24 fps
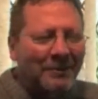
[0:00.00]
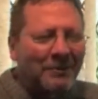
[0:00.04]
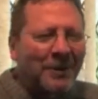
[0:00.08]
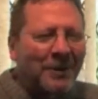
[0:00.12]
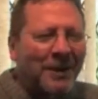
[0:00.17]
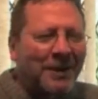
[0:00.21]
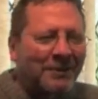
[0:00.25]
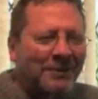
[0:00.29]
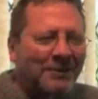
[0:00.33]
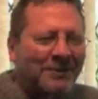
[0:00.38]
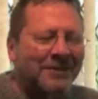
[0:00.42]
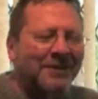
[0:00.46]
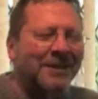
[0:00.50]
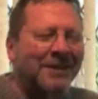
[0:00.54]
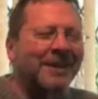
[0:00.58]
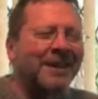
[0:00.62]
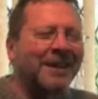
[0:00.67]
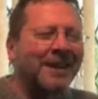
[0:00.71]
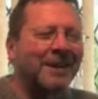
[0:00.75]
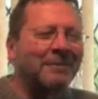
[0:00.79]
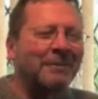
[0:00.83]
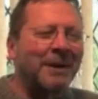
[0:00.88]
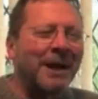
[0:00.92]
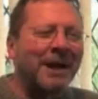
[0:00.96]
way I was
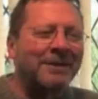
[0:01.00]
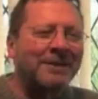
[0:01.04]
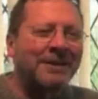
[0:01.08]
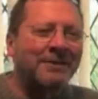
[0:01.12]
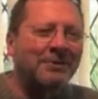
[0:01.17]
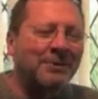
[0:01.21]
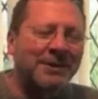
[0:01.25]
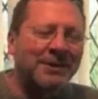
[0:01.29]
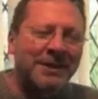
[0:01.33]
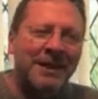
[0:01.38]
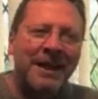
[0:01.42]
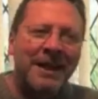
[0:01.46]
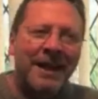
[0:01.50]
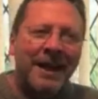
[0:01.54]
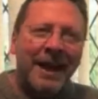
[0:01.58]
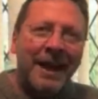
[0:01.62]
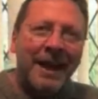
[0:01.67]
thinking about it was,